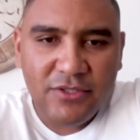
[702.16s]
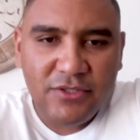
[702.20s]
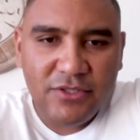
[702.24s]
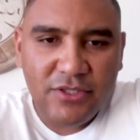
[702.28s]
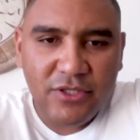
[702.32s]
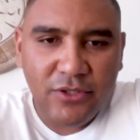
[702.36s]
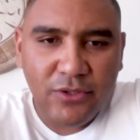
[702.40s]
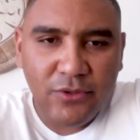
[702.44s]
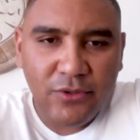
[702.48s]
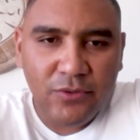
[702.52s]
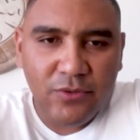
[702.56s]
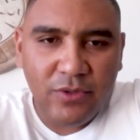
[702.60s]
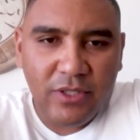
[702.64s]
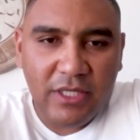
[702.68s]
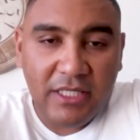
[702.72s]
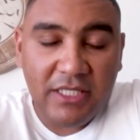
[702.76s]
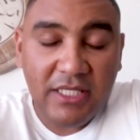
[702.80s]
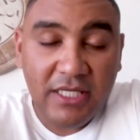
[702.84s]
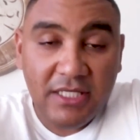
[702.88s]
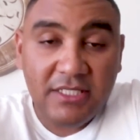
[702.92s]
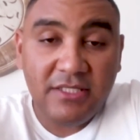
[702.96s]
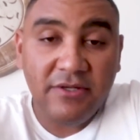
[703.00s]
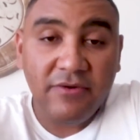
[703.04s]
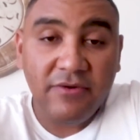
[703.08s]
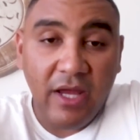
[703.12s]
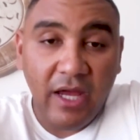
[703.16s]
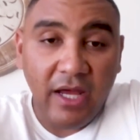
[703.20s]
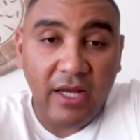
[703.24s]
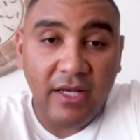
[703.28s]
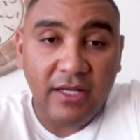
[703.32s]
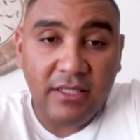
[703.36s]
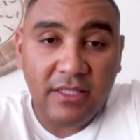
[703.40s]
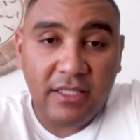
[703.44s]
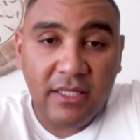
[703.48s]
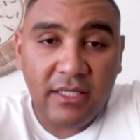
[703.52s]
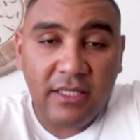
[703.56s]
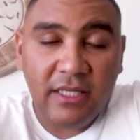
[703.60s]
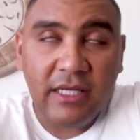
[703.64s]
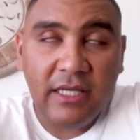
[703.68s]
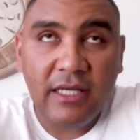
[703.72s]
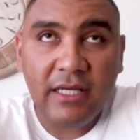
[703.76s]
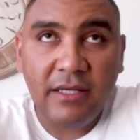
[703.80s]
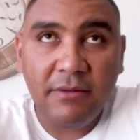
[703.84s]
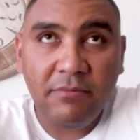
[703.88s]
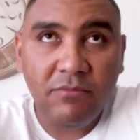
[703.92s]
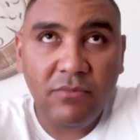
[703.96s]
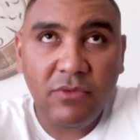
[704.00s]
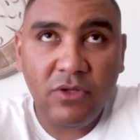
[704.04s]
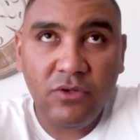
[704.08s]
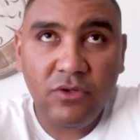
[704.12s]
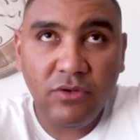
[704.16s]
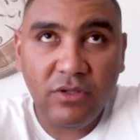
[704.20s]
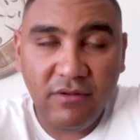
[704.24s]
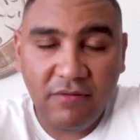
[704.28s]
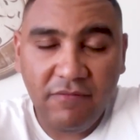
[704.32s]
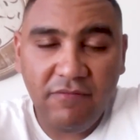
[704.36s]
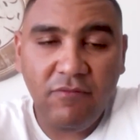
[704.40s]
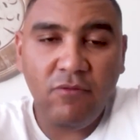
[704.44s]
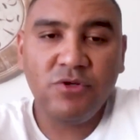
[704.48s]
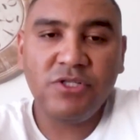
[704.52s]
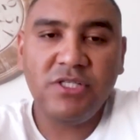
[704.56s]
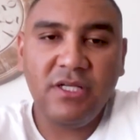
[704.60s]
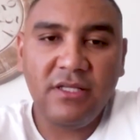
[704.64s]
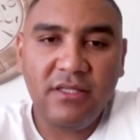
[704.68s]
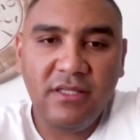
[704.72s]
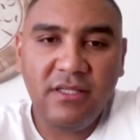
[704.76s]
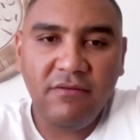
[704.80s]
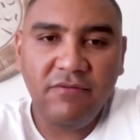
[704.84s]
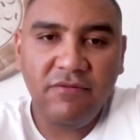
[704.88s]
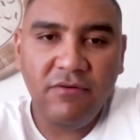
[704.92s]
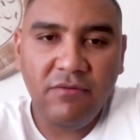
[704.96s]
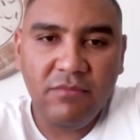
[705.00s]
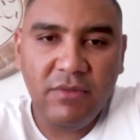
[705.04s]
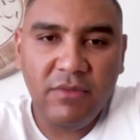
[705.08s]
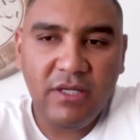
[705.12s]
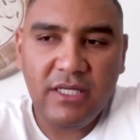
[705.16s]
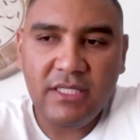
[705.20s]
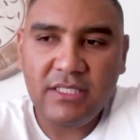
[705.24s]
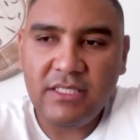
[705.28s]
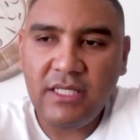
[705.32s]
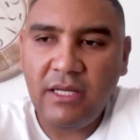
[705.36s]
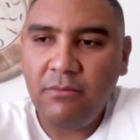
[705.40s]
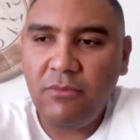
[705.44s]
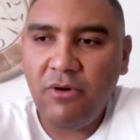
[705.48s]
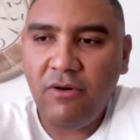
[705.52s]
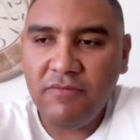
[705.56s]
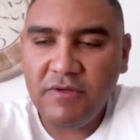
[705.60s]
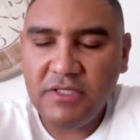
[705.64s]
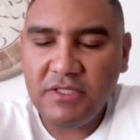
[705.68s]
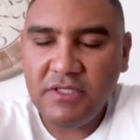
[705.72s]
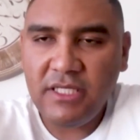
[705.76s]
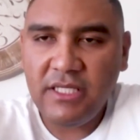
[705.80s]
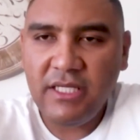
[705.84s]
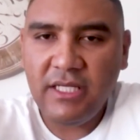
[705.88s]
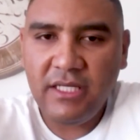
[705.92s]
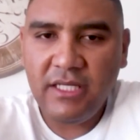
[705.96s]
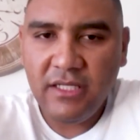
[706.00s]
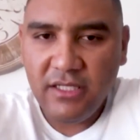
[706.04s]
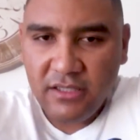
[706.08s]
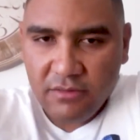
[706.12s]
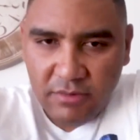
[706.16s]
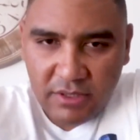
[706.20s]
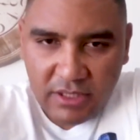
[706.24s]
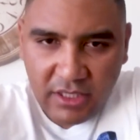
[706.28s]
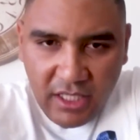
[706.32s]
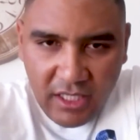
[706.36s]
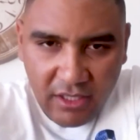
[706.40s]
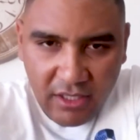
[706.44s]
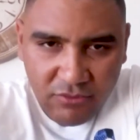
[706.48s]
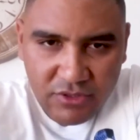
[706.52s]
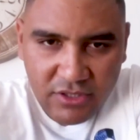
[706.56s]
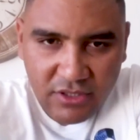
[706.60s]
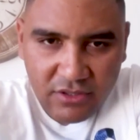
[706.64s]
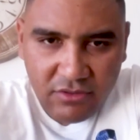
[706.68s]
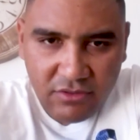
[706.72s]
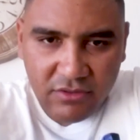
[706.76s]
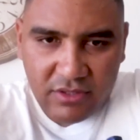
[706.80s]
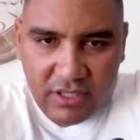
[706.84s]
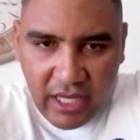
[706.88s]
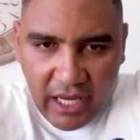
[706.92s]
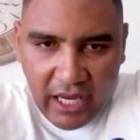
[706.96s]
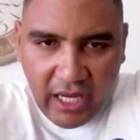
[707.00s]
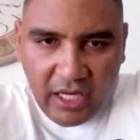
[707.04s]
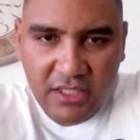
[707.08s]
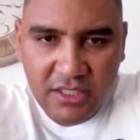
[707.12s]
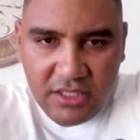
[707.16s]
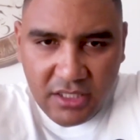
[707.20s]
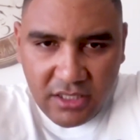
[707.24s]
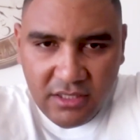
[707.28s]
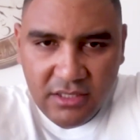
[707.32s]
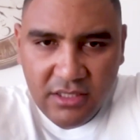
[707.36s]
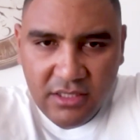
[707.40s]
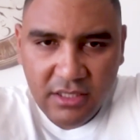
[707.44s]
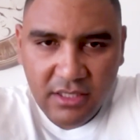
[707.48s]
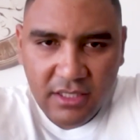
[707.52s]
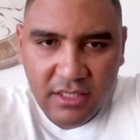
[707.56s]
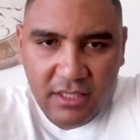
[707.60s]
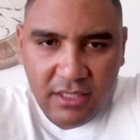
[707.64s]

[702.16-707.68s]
So it is a reality. Um, look, the fortunate thing for me is I'm obviously a little bit closer to the action